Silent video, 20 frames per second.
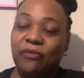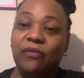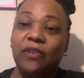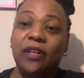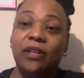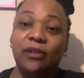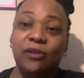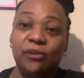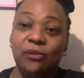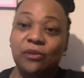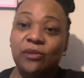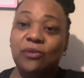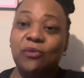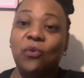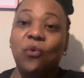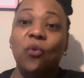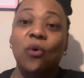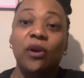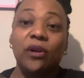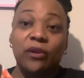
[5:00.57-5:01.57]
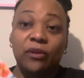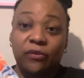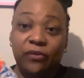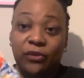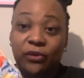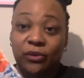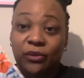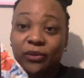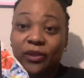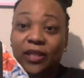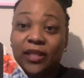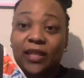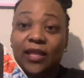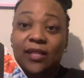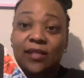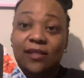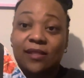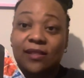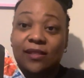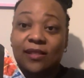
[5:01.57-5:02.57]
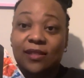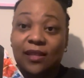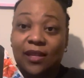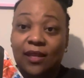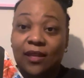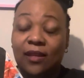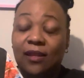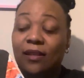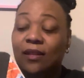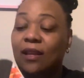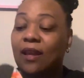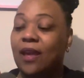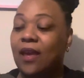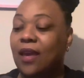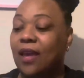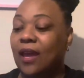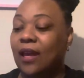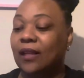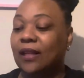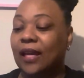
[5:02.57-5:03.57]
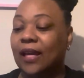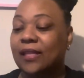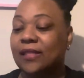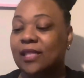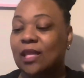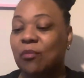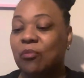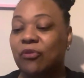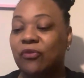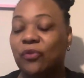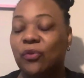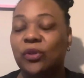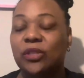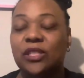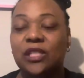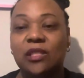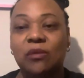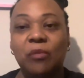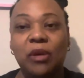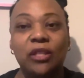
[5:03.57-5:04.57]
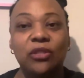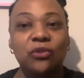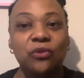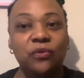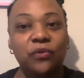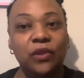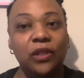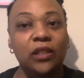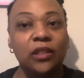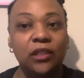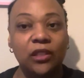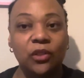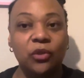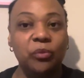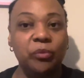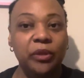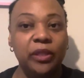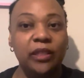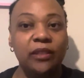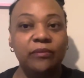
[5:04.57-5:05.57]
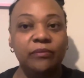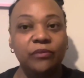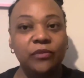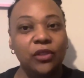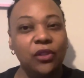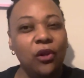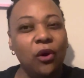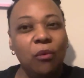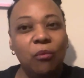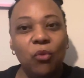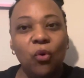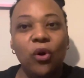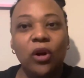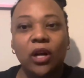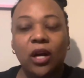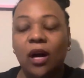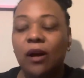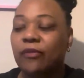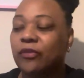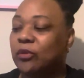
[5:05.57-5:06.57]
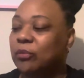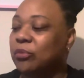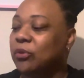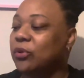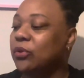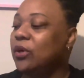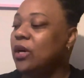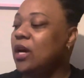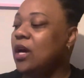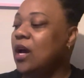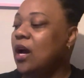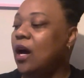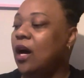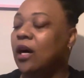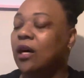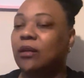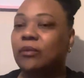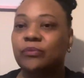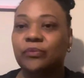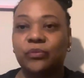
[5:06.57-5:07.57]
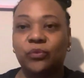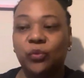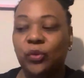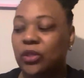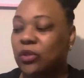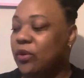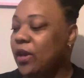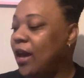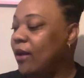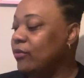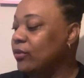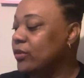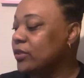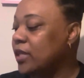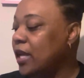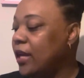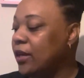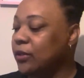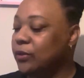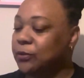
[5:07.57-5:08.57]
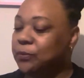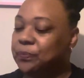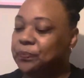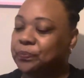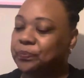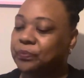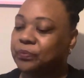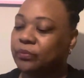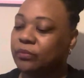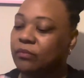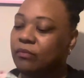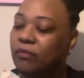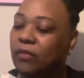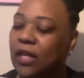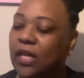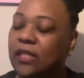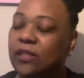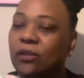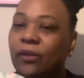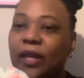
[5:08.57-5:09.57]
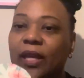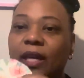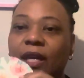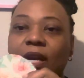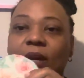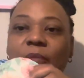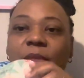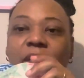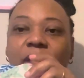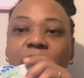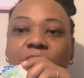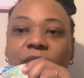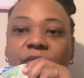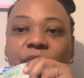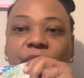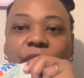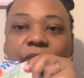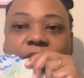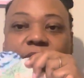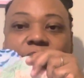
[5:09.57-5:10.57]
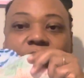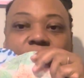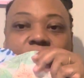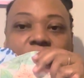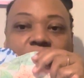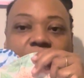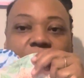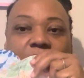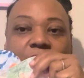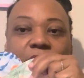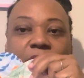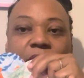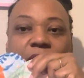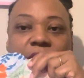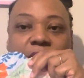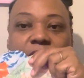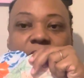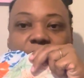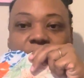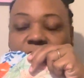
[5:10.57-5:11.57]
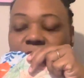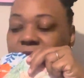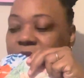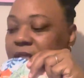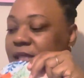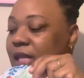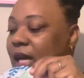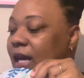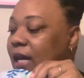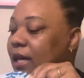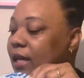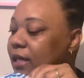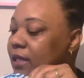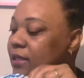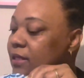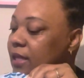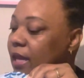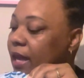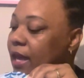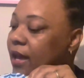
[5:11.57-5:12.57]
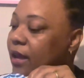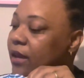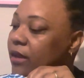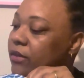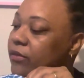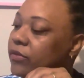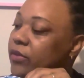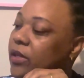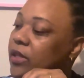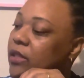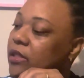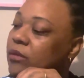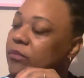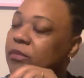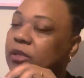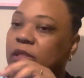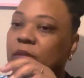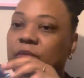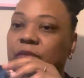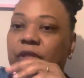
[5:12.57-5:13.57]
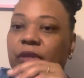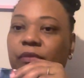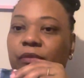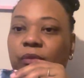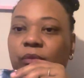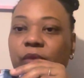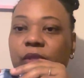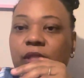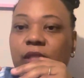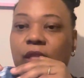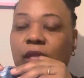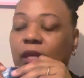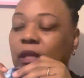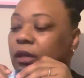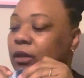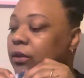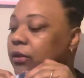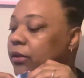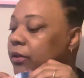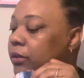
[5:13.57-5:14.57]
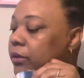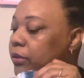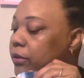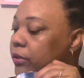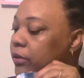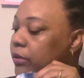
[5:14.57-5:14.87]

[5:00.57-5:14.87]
feels wonderful against the skin. And like I said before, it just makes you feel a little bit, you know, more comfortable when you have your cycle. And so they come in different designs. I have some different ones here.